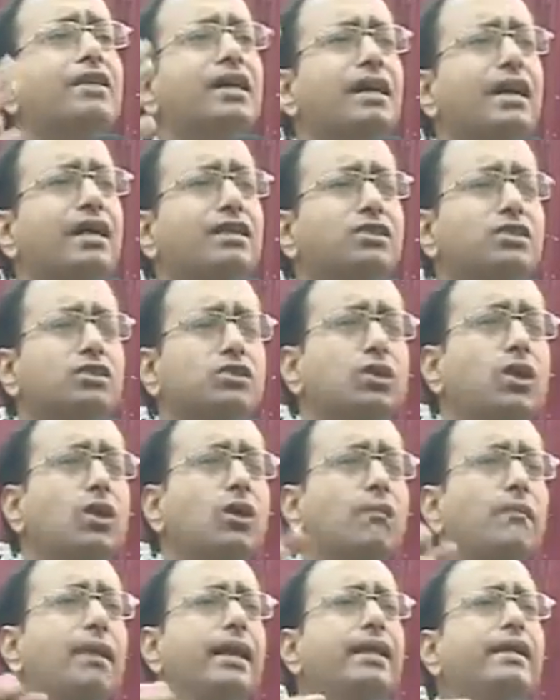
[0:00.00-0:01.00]
there are
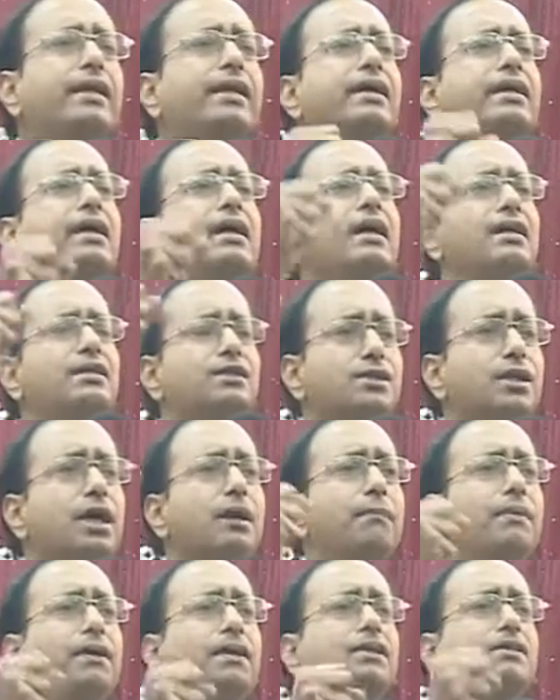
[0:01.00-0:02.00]
so many
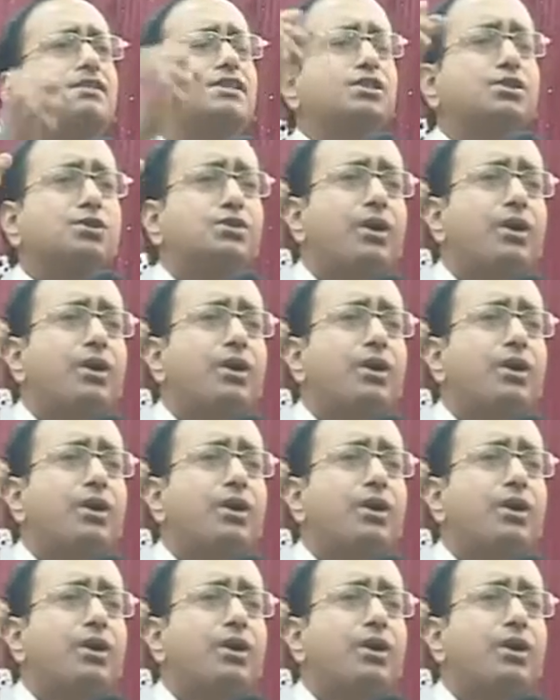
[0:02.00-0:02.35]
troubles,